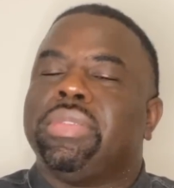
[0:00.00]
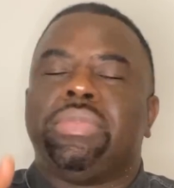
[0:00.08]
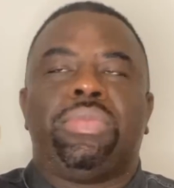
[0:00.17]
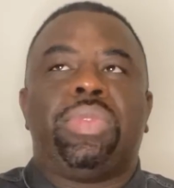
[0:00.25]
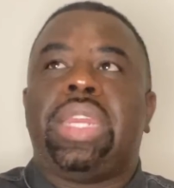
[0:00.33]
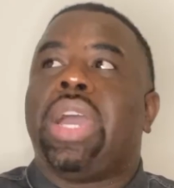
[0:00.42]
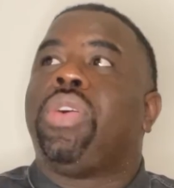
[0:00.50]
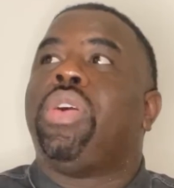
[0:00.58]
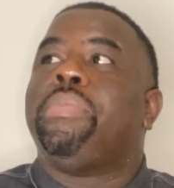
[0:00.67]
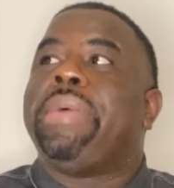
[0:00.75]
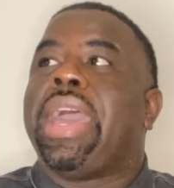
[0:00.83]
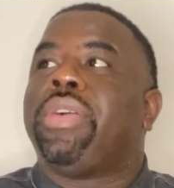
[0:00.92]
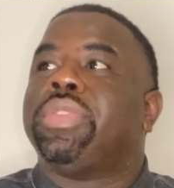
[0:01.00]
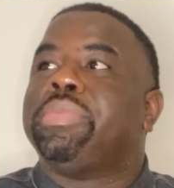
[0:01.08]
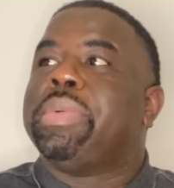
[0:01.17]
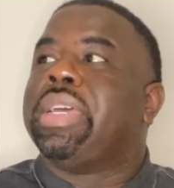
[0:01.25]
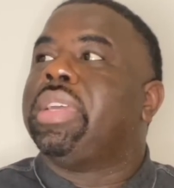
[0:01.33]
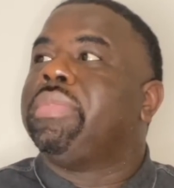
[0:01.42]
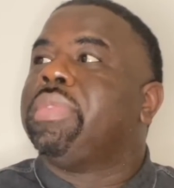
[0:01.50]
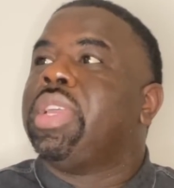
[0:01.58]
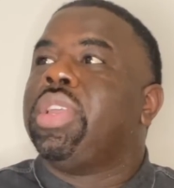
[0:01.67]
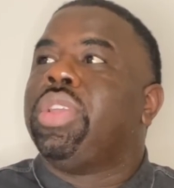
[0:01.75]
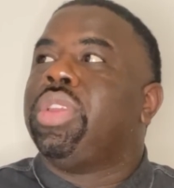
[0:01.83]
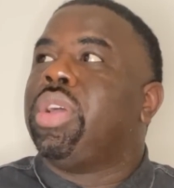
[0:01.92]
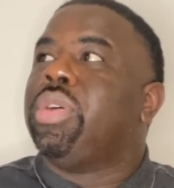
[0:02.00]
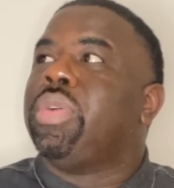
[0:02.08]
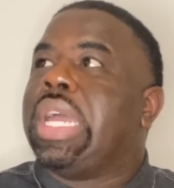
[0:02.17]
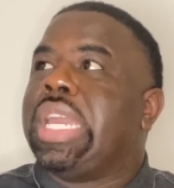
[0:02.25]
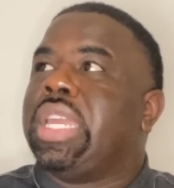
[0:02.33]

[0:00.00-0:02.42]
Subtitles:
We're not going backwards. But, you know,